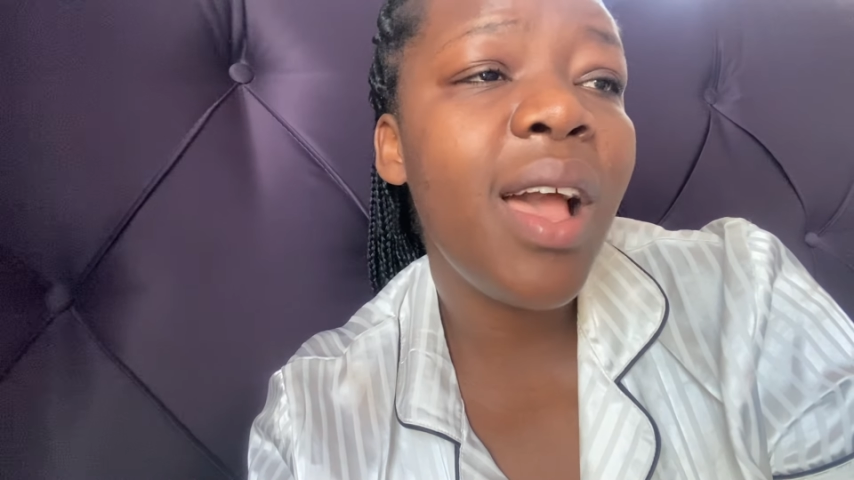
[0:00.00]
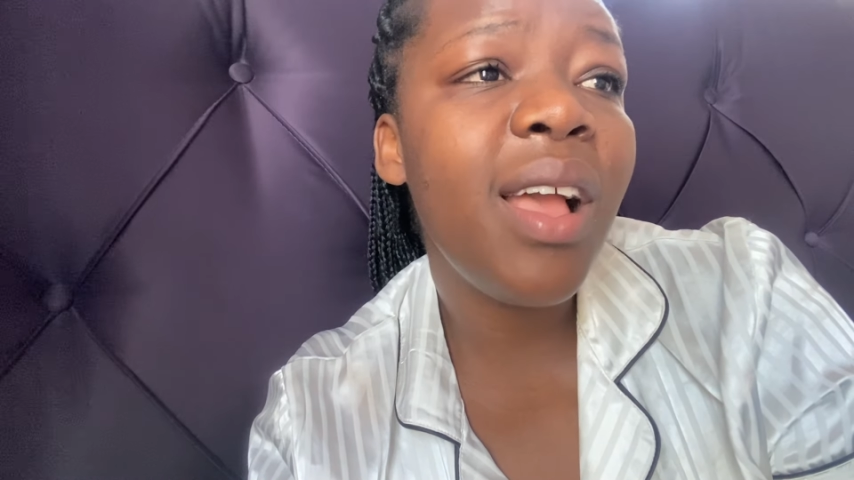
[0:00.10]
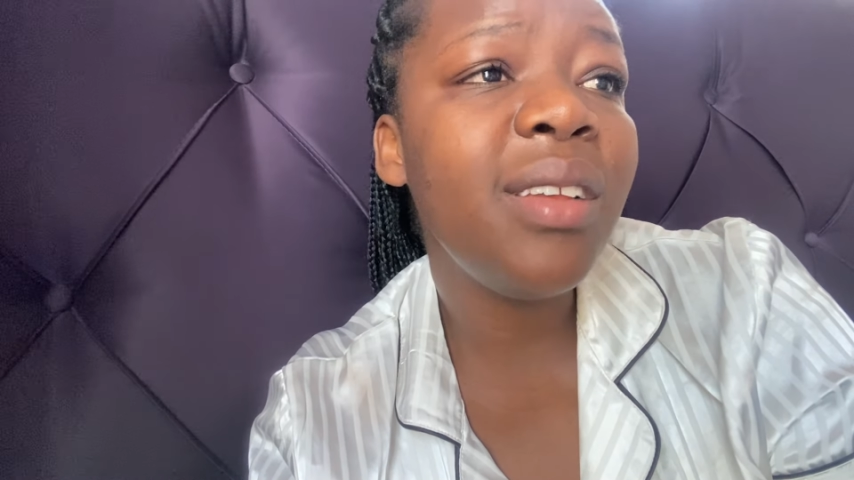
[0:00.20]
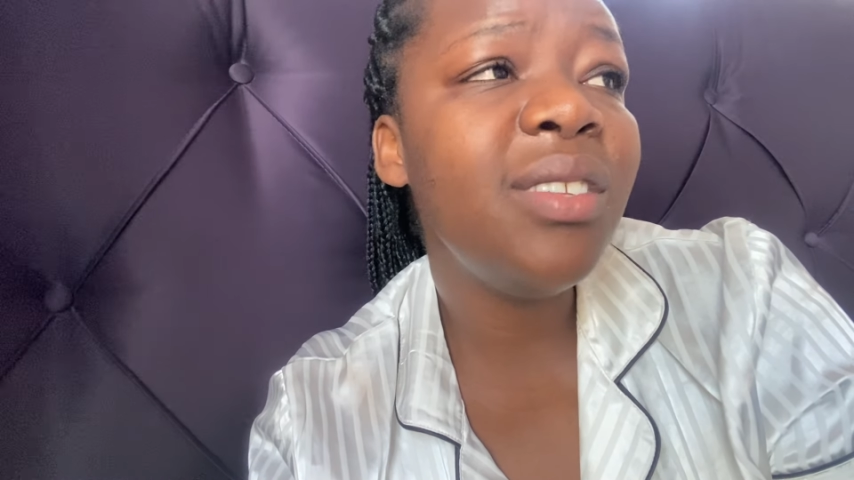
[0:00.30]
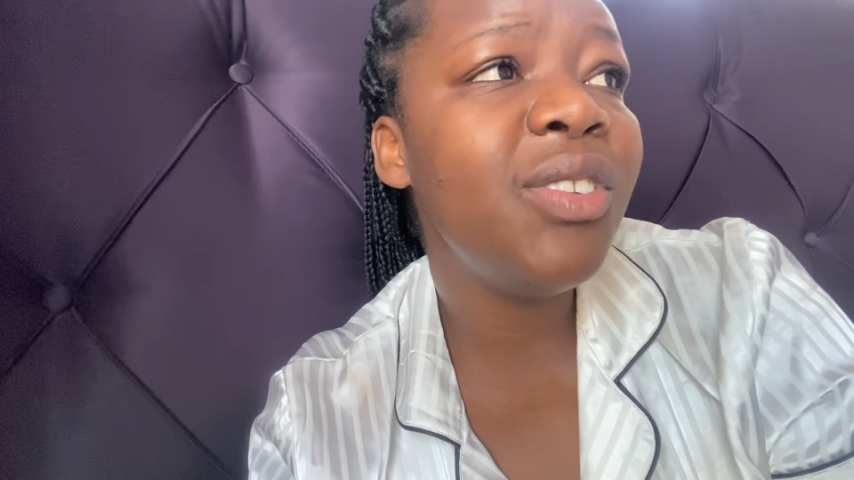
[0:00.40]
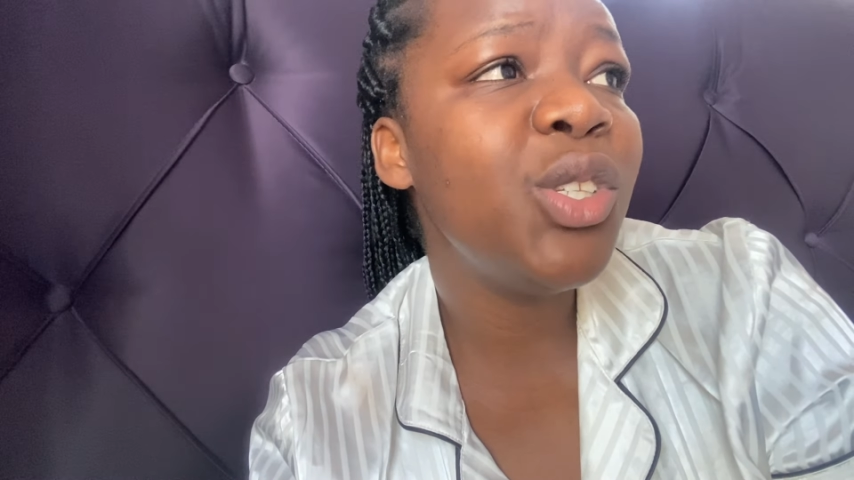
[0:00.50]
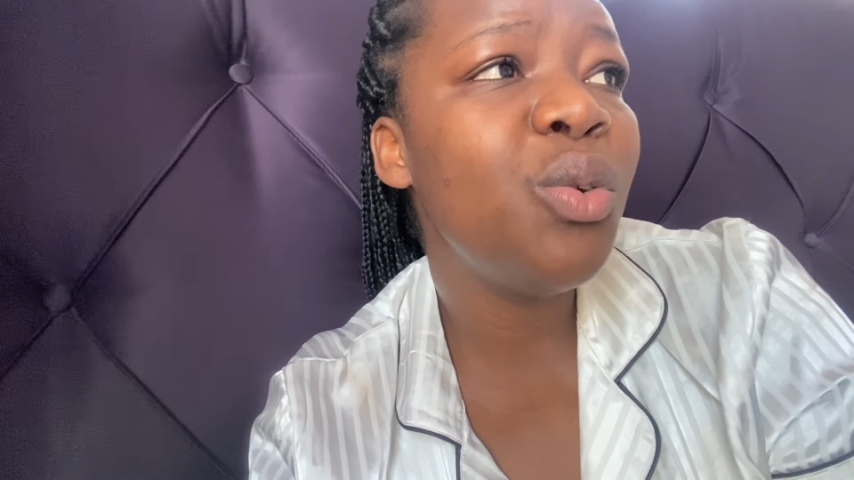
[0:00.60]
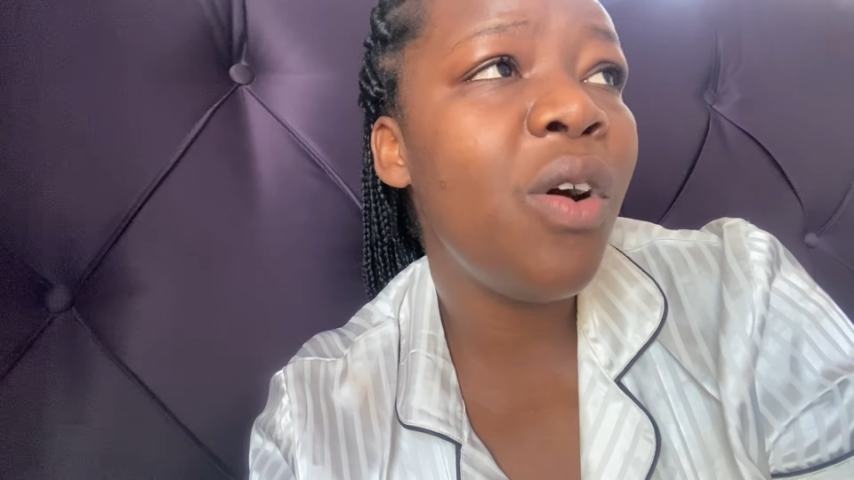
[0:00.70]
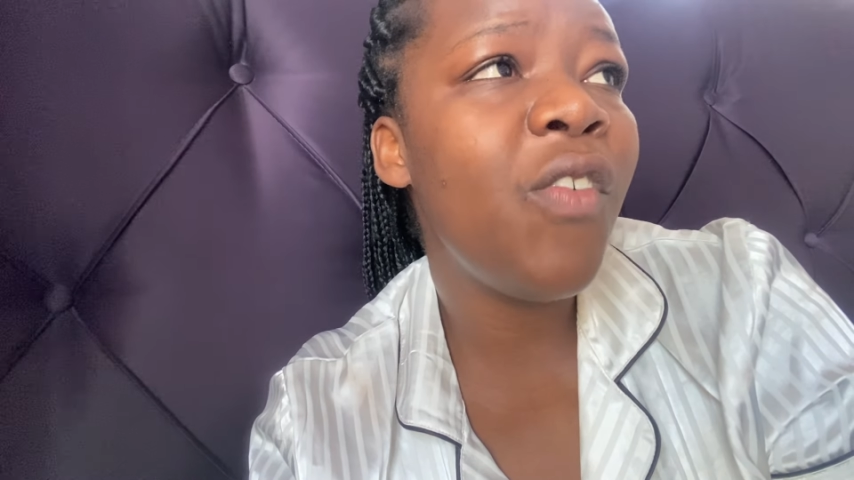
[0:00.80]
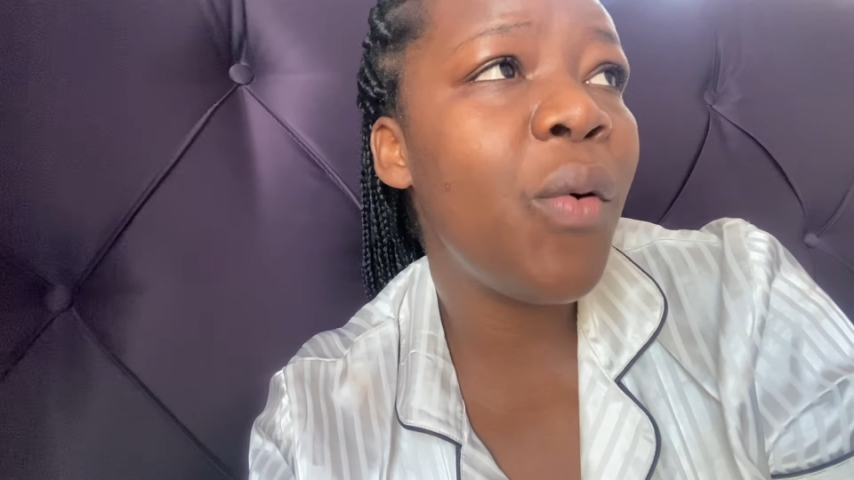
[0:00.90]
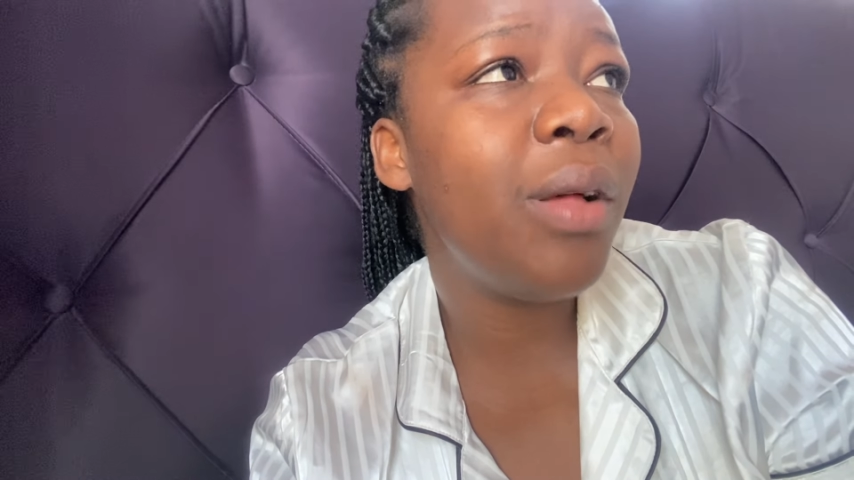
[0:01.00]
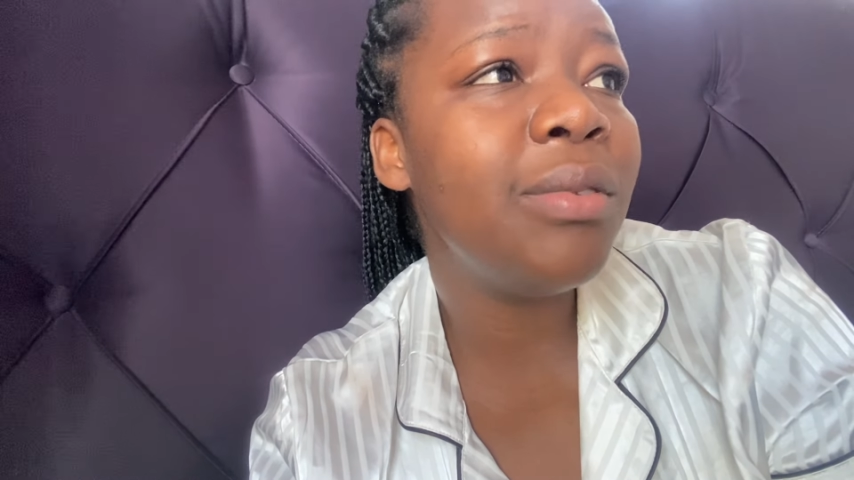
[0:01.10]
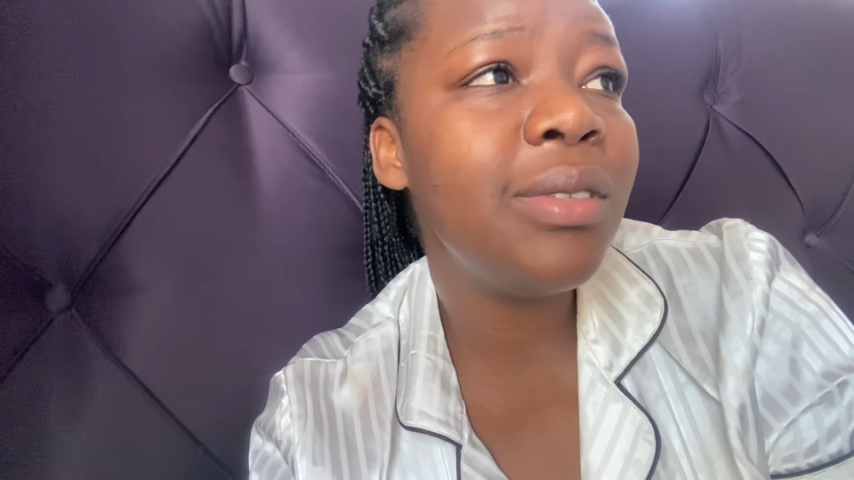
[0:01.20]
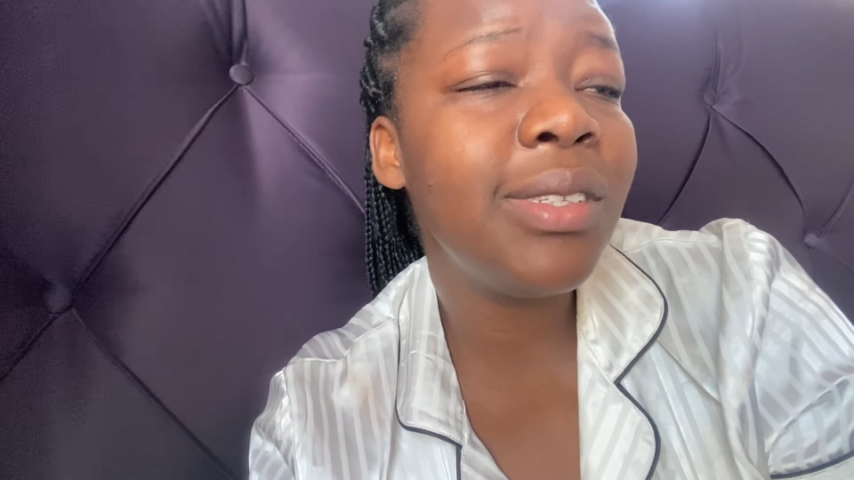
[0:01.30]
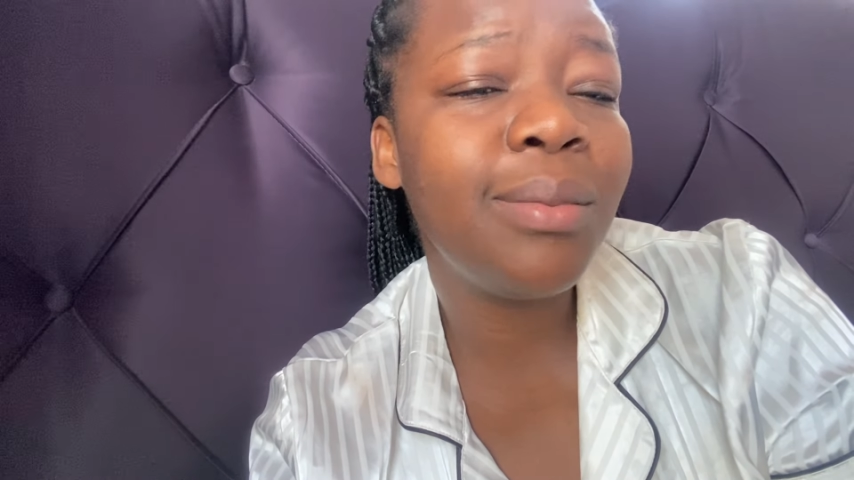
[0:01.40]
I just feel so overwhelmed